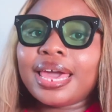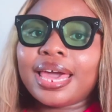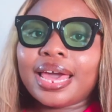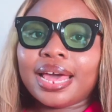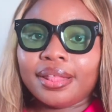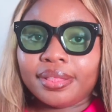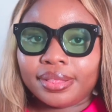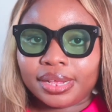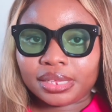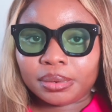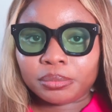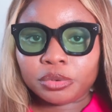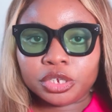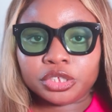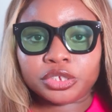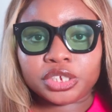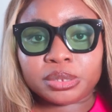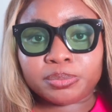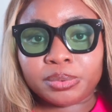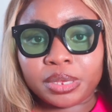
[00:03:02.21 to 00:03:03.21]
And now I'm going
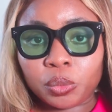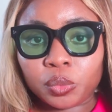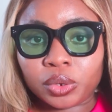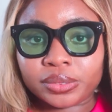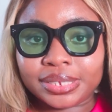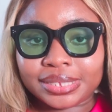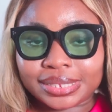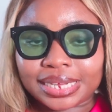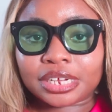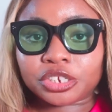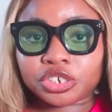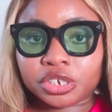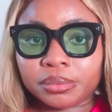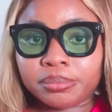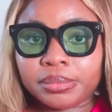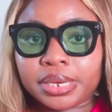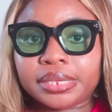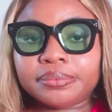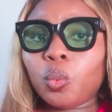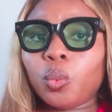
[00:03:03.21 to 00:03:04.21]
to explain what this actually
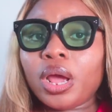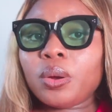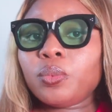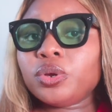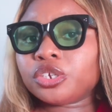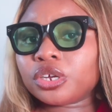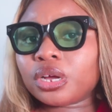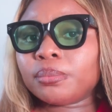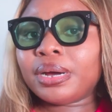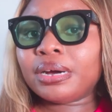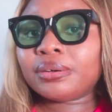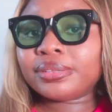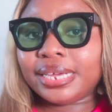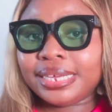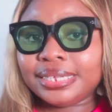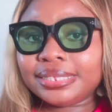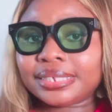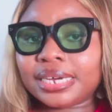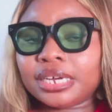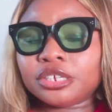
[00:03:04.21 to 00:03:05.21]
means. When we talk about
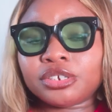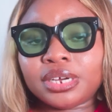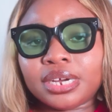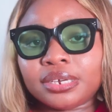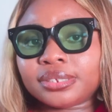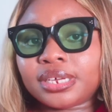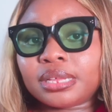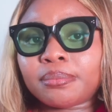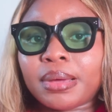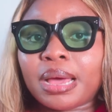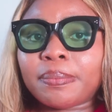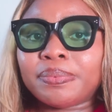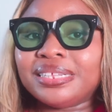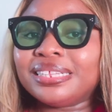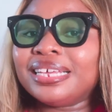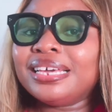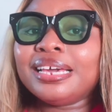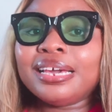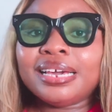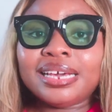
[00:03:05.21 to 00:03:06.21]
inside to outside mapping,
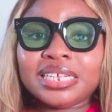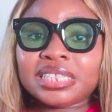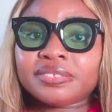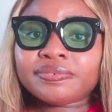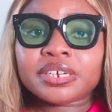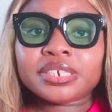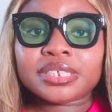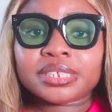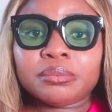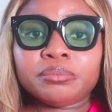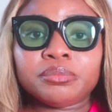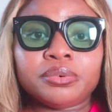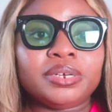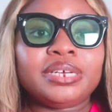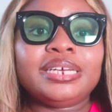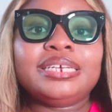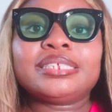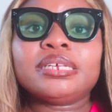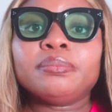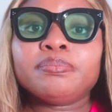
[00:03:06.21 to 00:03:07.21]
it's very simple.
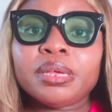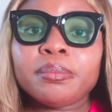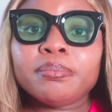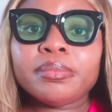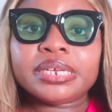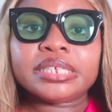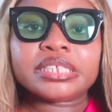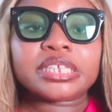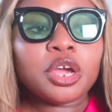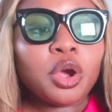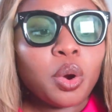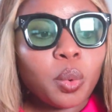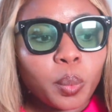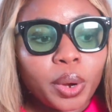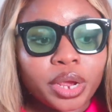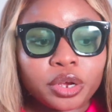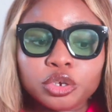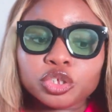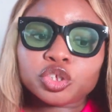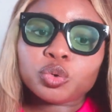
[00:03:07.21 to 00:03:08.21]
It simply means
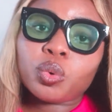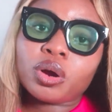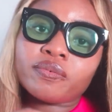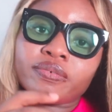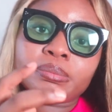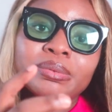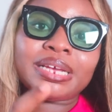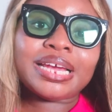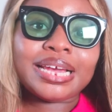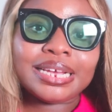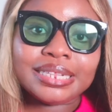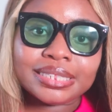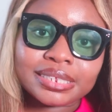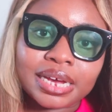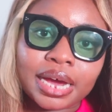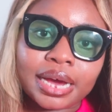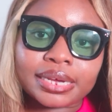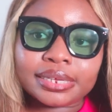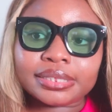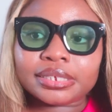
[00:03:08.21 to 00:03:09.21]
we're going to work from the
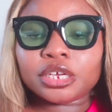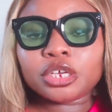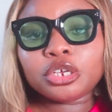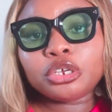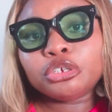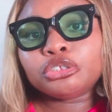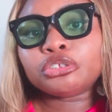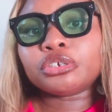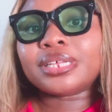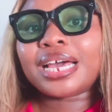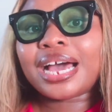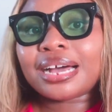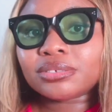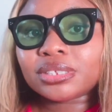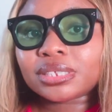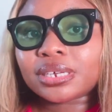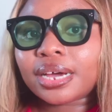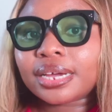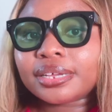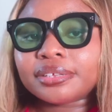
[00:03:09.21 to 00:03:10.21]
inside to the
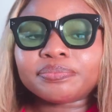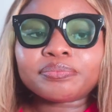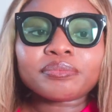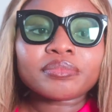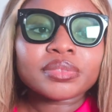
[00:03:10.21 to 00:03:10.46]
outside.